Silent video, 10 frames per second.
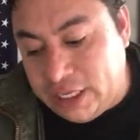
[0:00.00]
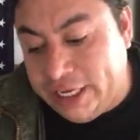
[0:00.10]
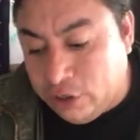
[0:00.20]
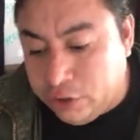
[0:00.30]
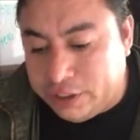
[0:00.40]

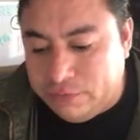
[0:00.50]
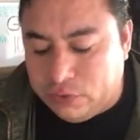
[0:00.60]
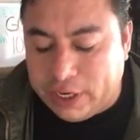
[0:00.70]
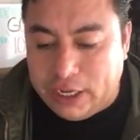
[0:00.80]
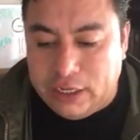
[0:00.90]
Another
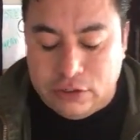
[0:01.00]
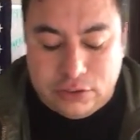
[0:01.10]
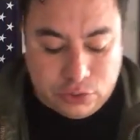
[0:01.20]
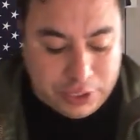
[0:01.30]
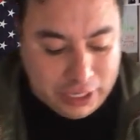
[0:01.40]
four guys,
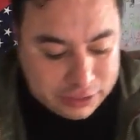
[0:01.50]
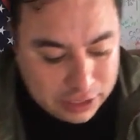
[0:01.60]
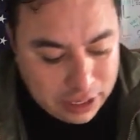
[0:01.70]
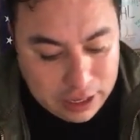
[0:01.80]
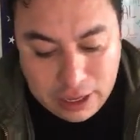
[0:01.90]
another three
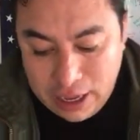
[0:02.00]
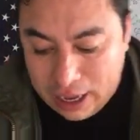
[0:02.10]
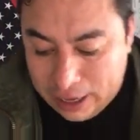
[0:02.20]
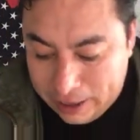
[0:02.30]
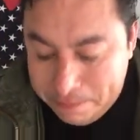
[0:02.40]
guys.
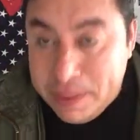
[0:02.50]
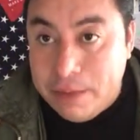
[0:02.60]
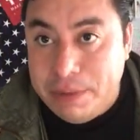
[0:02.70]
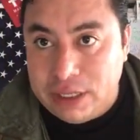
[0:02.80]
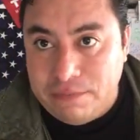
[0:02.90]
Um,
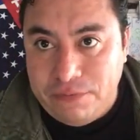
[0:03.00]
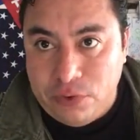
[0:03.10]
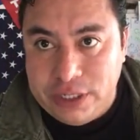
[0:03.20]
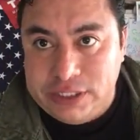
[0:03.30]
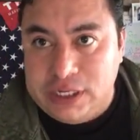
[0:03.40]
but
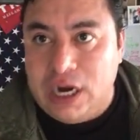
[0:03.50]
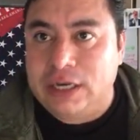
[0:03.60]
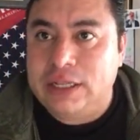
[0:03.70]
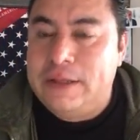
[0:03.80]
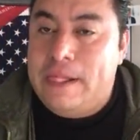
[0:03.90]
before I
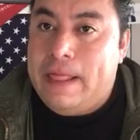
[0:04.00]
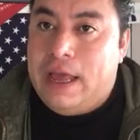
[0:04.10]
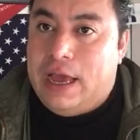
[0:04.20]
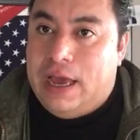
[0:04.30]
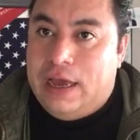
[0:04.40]
start,
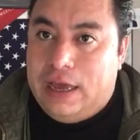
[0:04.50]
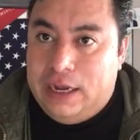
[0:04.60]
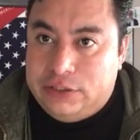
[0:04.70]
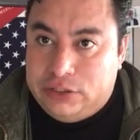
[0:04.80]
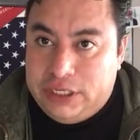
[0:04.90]
uh,
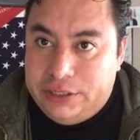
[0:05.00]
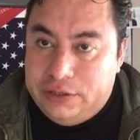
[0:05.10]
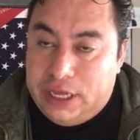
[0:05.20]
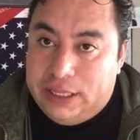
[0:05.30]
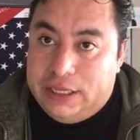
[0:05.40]
I'd like to tell
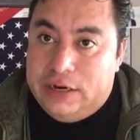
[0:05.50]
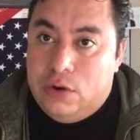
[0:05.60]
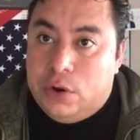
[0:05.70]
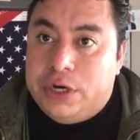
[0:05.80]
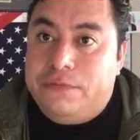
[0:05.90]
you that
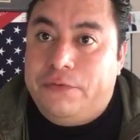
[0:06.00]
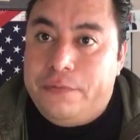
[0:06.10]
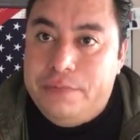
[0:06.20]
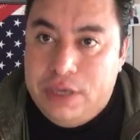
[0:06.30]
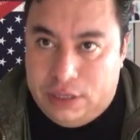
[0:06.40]
in order
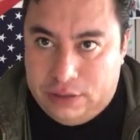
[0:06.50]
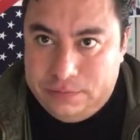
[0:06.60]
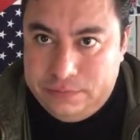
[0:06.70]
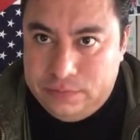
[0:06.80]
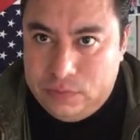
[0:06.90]
for me
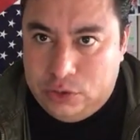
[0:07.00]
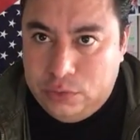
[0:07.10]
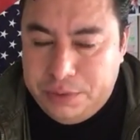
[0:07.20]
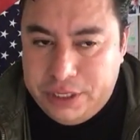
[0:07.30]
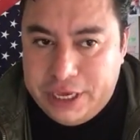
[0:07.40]

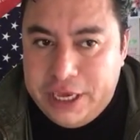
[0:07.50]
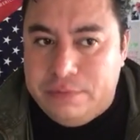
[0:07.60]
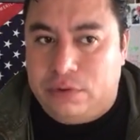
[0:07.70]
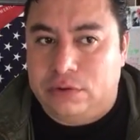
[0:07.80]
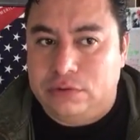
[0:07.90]
to be
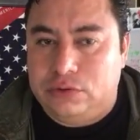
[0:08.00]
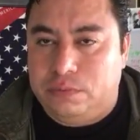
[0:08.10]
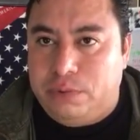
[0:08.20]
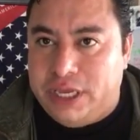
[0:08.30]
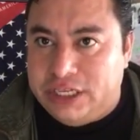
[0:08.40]
able
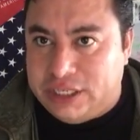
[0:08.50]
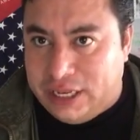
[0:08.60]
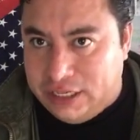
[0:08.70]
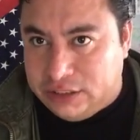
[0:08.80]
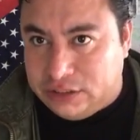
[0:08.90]
to pledge
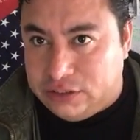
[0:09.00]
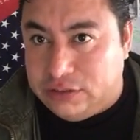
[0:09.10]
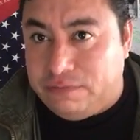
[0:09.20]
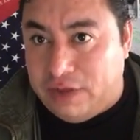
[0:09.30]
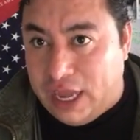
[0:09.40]
allegiance
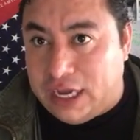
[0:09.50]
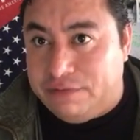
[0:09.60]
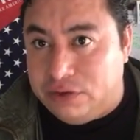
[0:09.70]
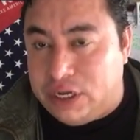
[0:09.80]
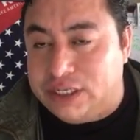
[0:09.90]
to the flag
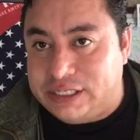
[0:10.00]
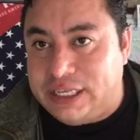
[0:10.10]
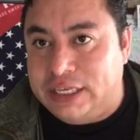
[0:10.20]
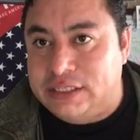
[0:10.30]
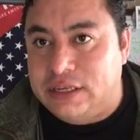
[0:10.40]
of the United
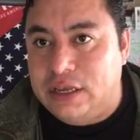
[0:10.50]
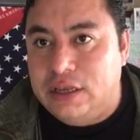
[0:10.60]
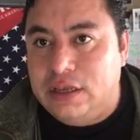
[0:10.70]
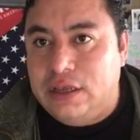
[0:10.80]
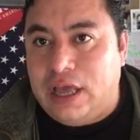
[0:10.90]
States,
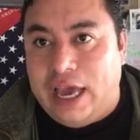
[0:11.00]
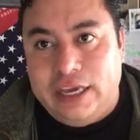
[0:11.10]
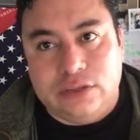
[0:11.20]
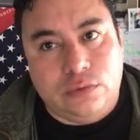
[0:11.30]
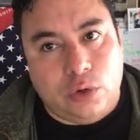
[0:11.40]
I
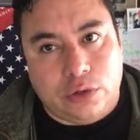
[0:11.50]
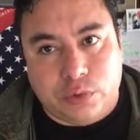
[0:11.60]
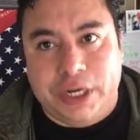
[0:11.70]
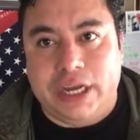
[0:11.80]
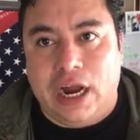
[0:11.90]
had to work
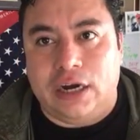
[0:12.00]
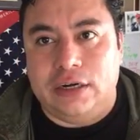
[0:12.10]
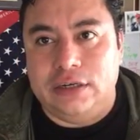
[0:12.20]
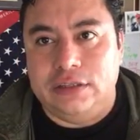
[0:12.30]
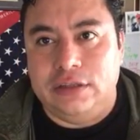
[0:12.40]
really
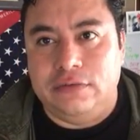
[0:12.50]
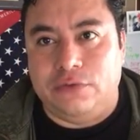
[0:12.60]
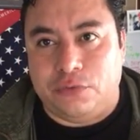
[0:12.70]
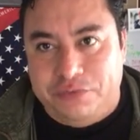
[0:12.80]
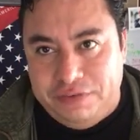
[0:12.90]
hard
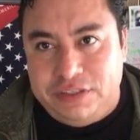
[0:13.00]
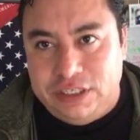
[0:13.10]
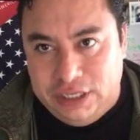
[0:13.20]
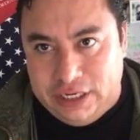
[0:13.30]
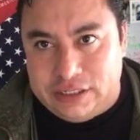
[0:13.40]
for
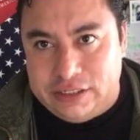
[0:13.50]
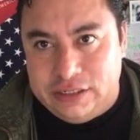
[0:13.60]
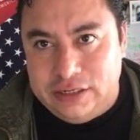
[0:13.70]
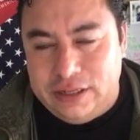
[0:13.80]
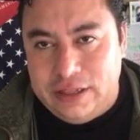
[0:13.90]
15 years